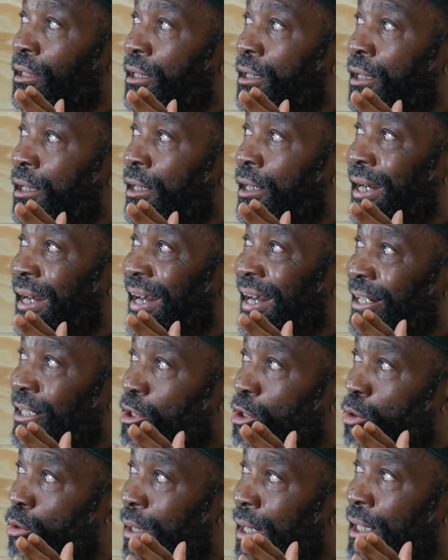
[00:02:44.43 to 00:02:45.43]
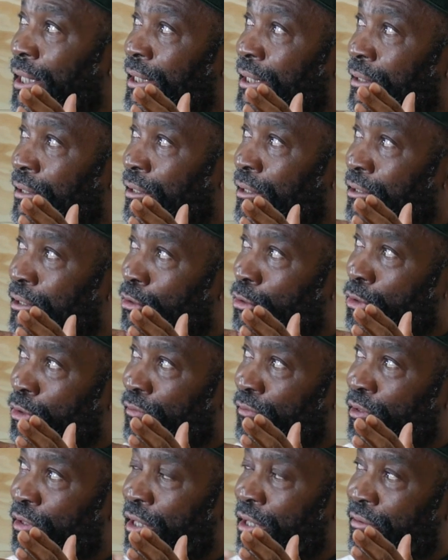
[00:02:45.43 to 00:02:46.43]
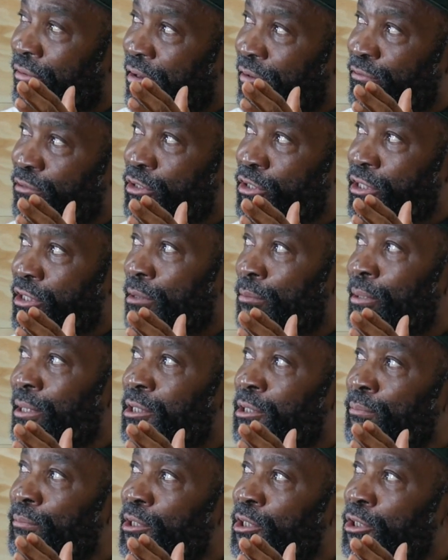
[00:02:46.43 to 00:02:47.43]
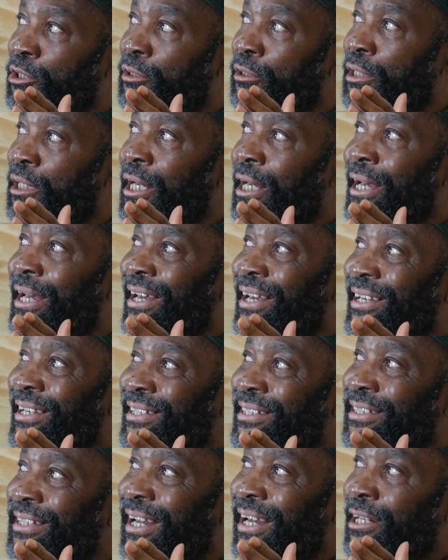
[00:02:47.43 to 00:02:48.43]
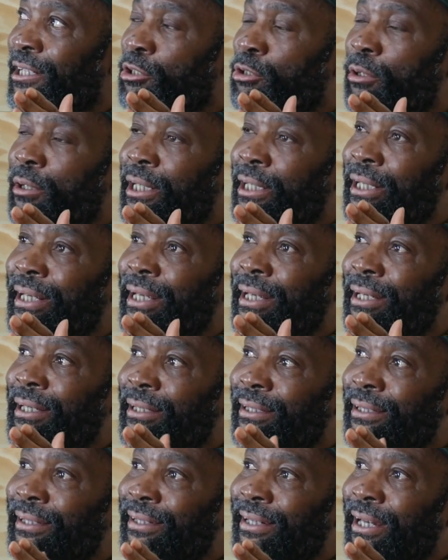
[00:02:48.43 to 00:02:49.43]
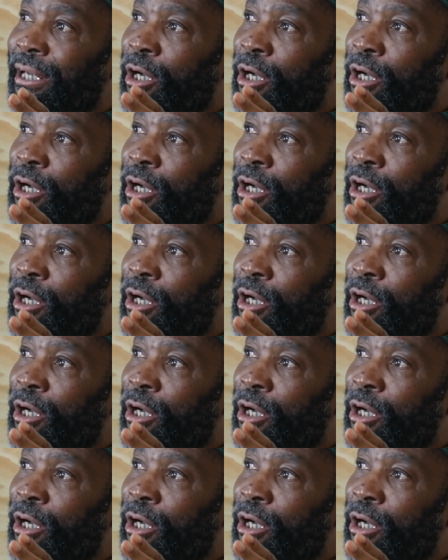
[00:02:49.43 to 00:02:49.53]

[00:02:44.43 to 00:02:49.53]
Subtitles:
actually, if you hear Refugees Emancipation, is actually the